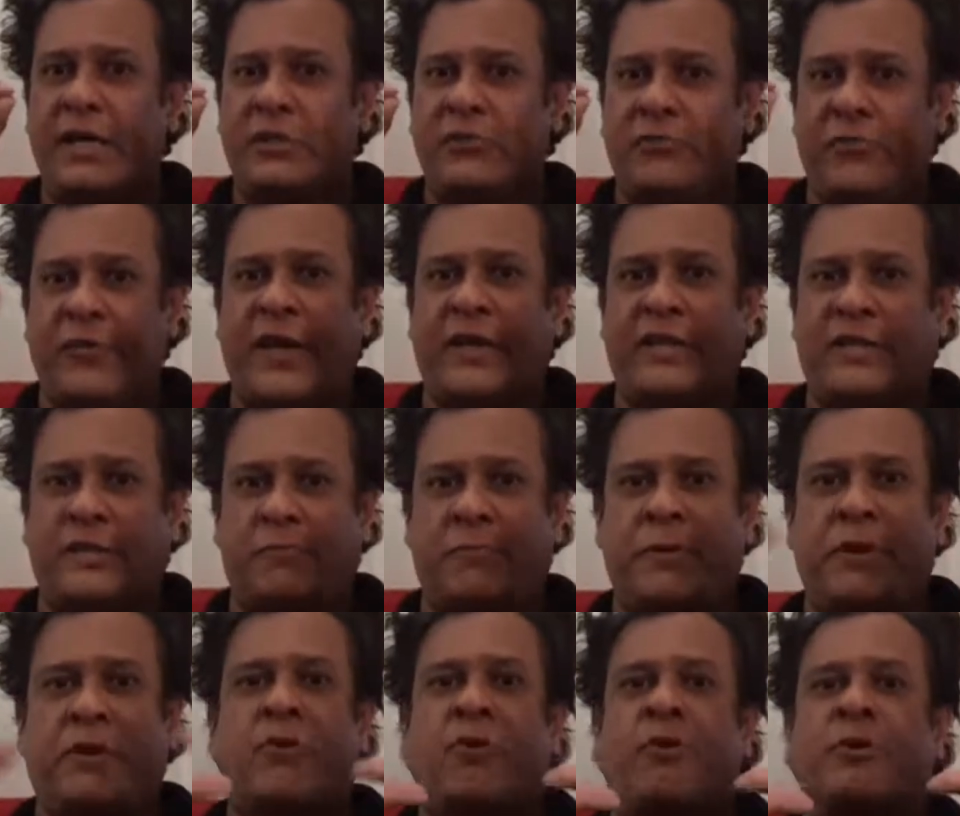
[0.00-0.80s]
is
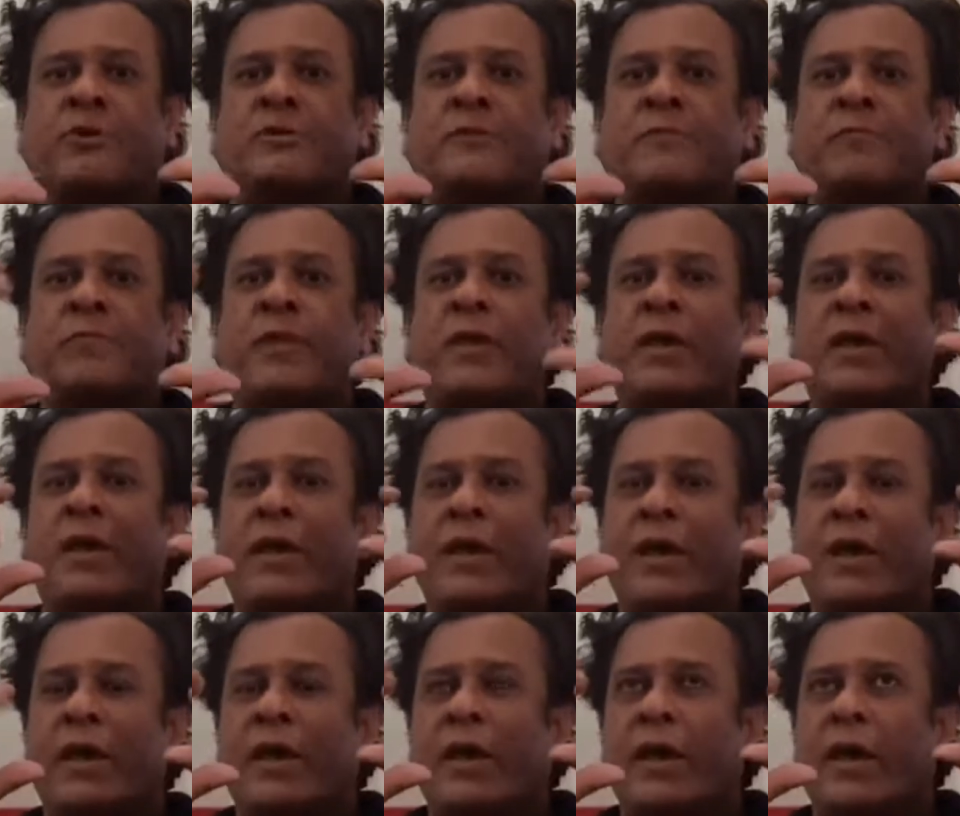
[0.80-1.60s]
fixed, because
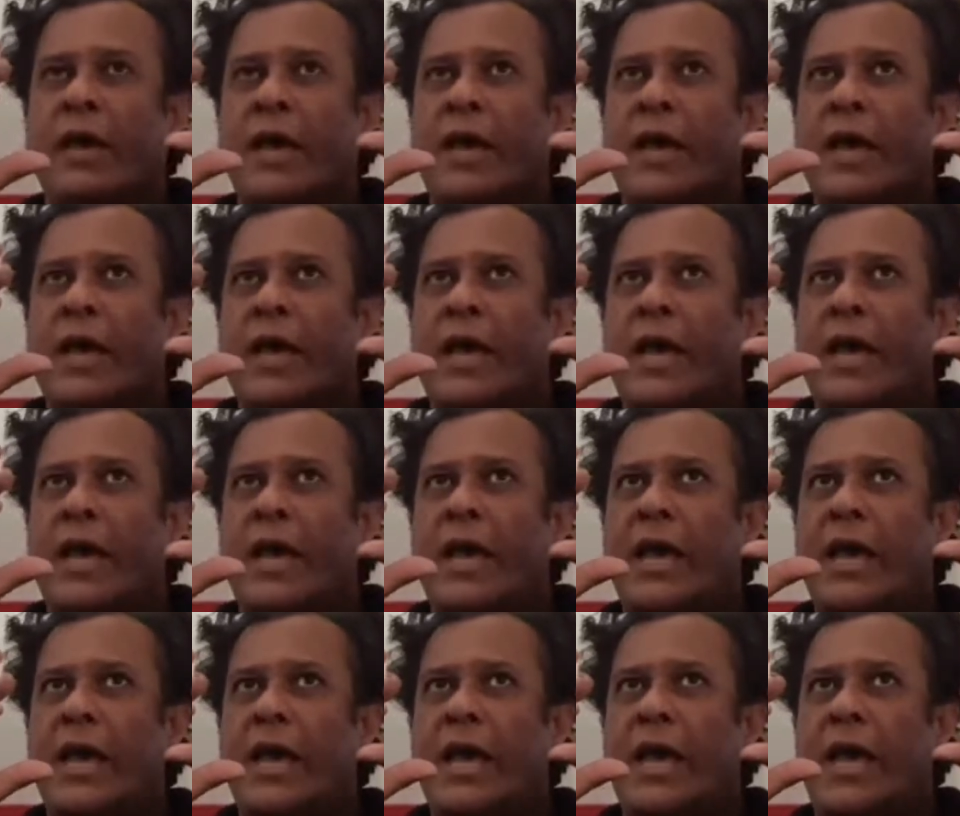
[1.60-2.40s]

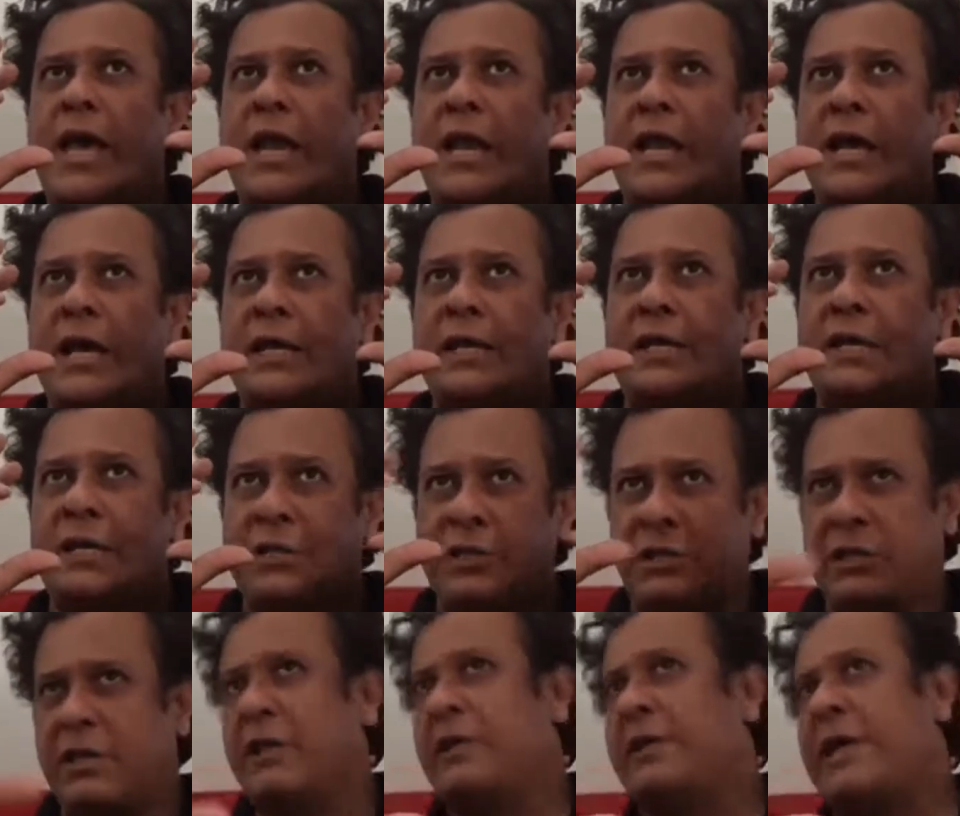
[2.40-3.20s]
in a
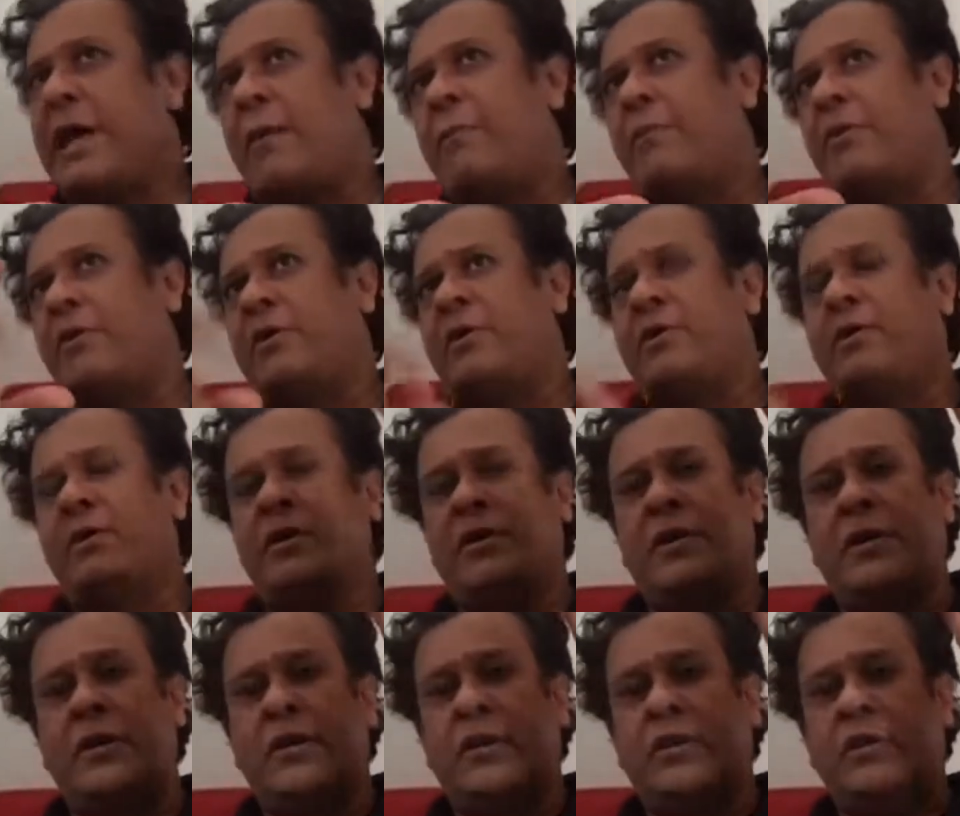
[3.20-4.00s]
digital camera,
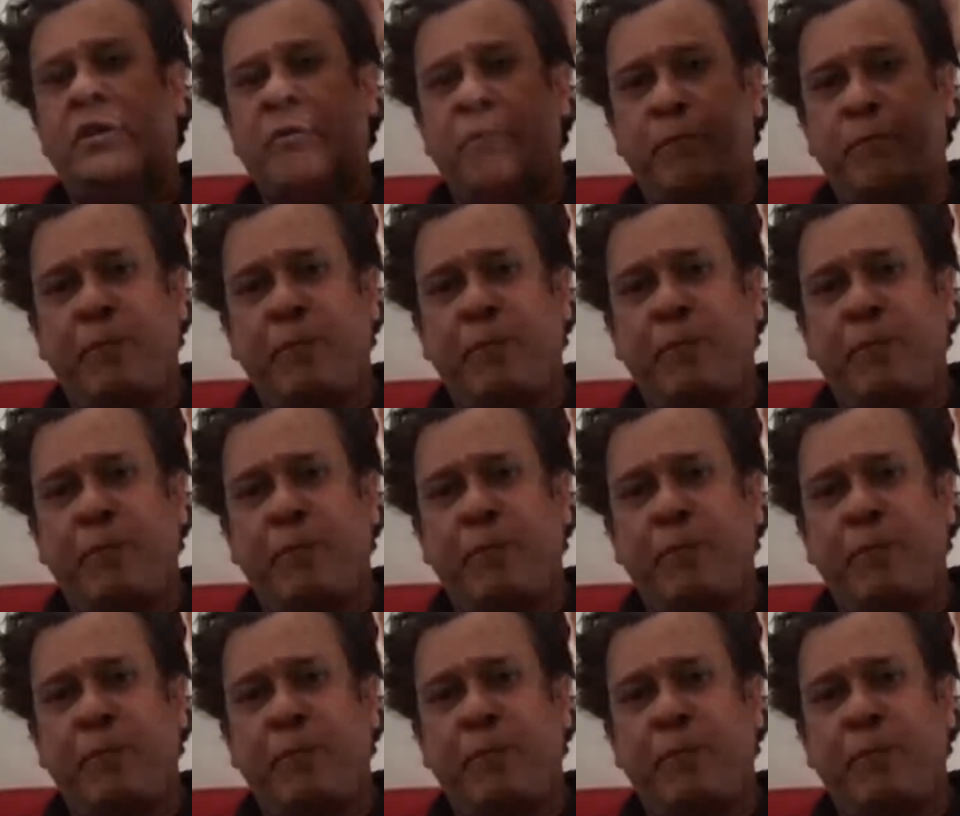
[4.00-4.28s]
your